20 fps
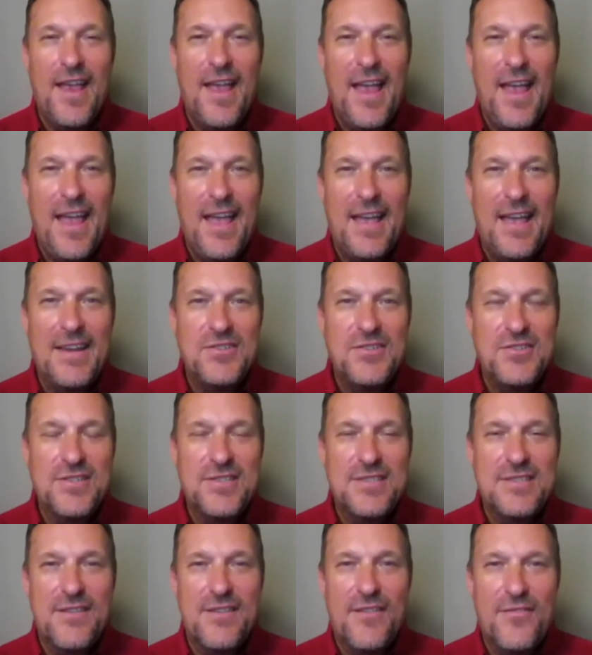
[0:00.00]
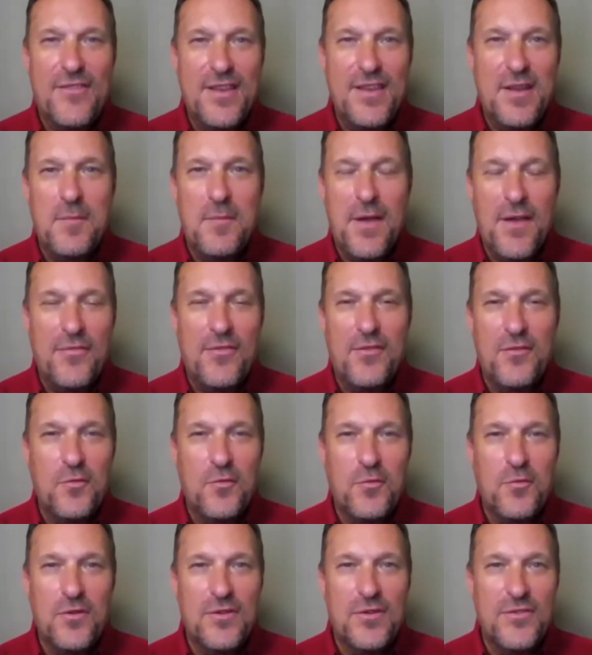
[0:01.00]
and just think about those
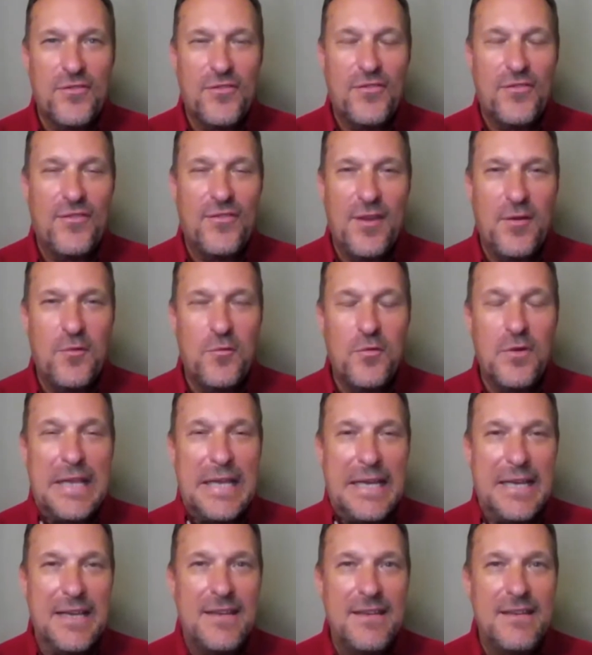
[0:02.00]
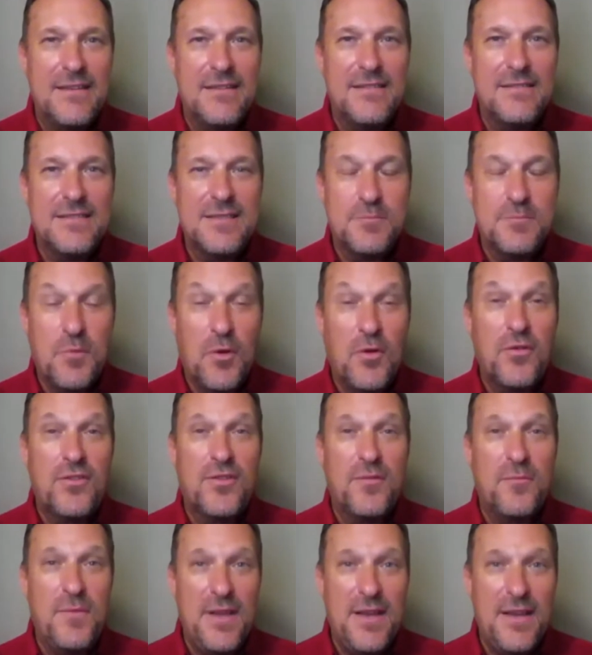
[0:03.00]
words. They really spoke
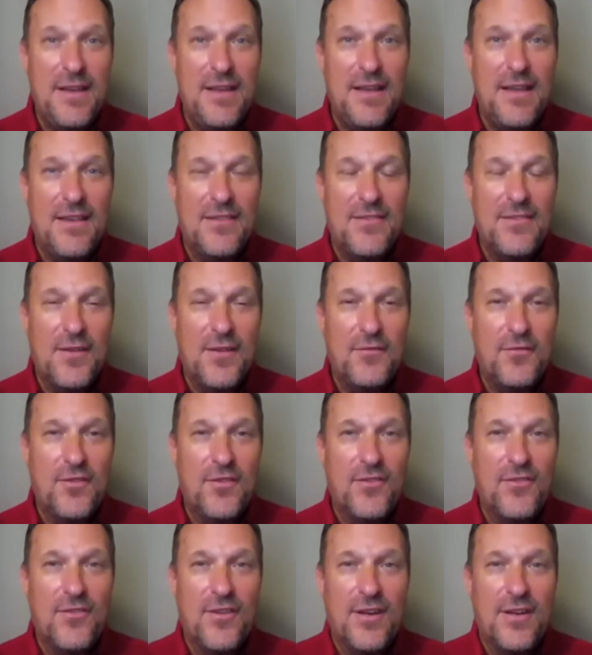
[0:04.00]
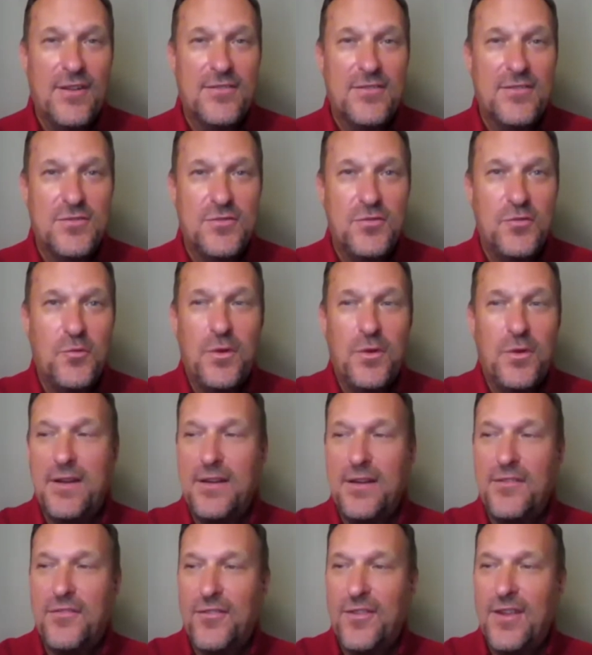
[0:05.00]
to me as I was listening to
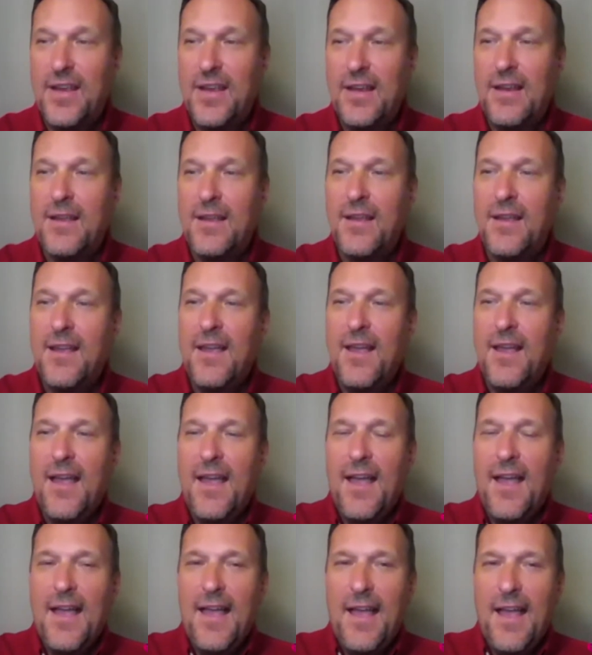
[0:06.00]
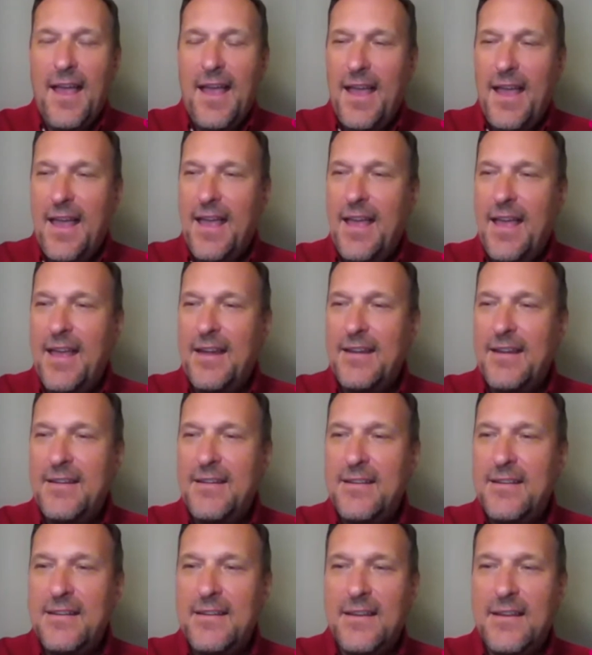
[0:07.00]
Whitney sing. And
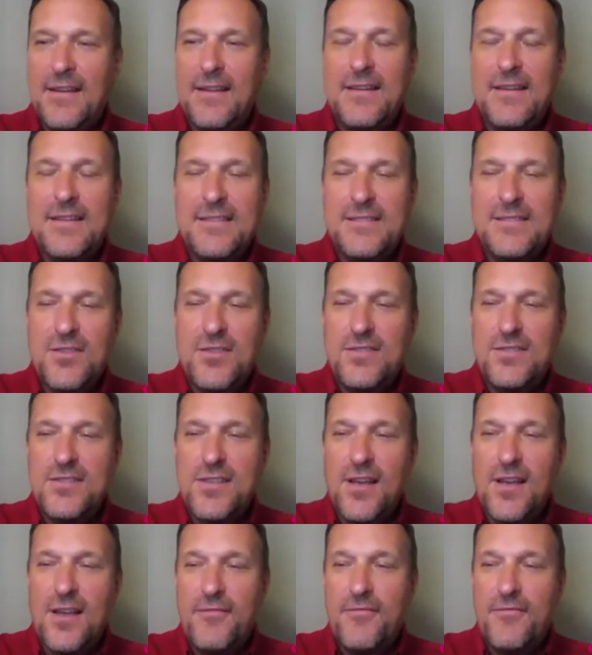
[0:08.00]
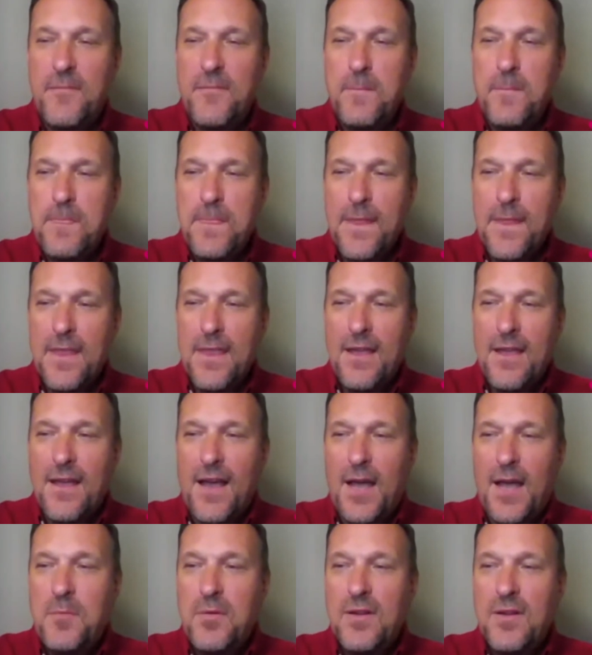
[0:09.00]
it starts off,
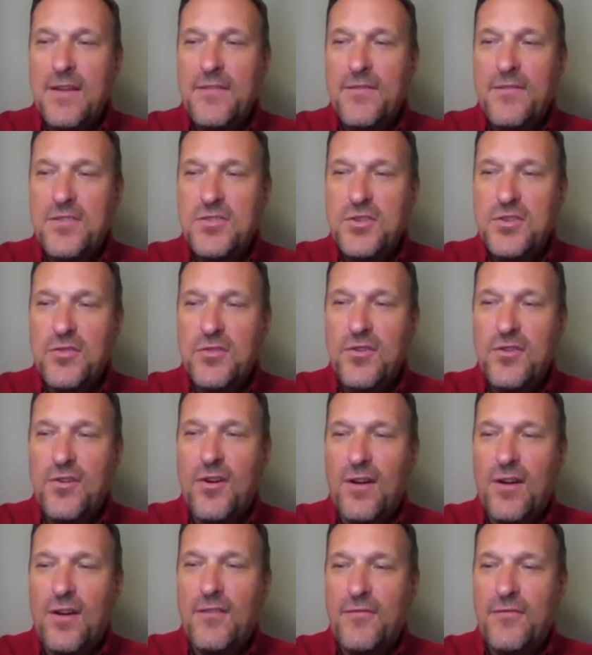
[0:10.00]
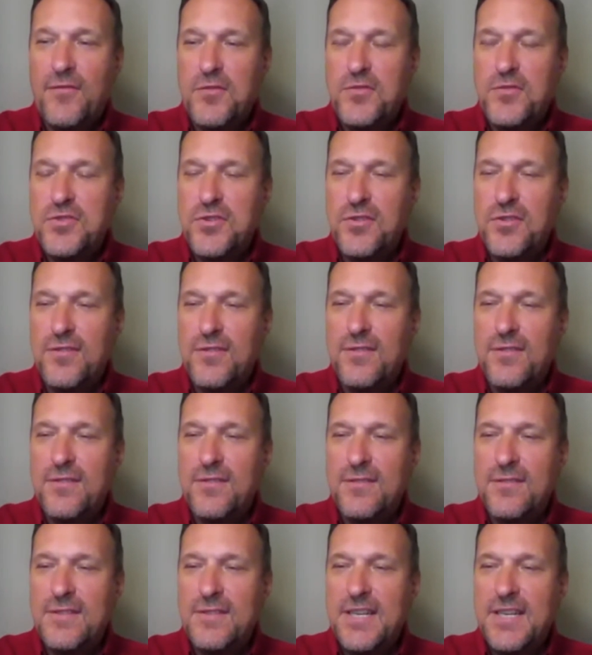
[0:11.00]
I believe the children are our future.
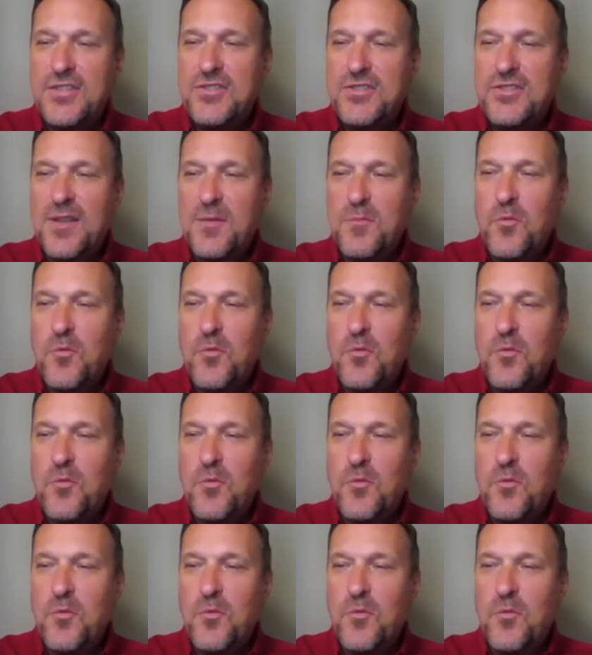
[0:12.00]
Teach them